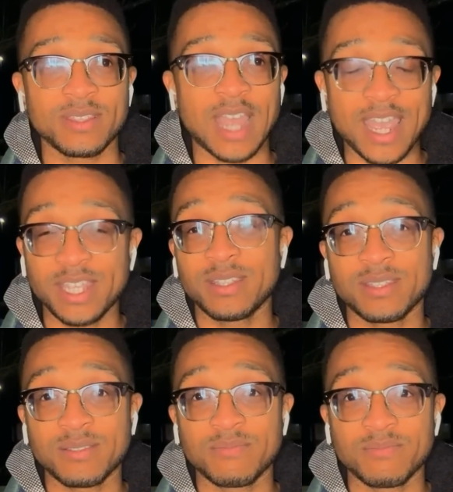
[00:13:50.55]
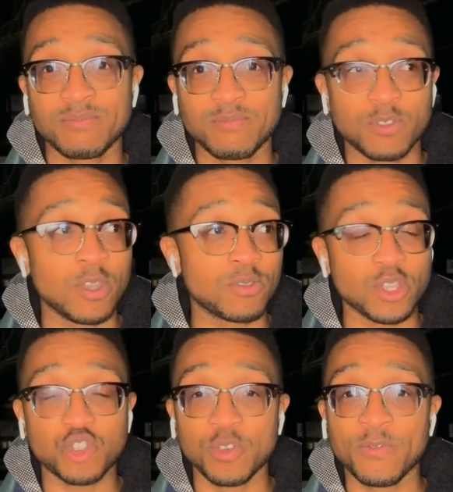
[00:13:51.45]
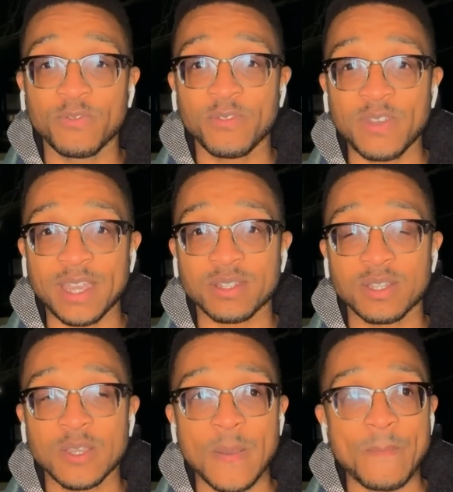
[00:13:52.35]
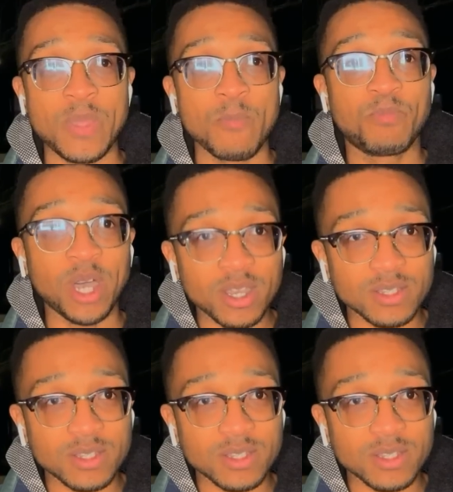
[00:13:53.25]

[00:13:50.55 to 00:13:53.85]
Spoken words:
That is the truth of the fact. But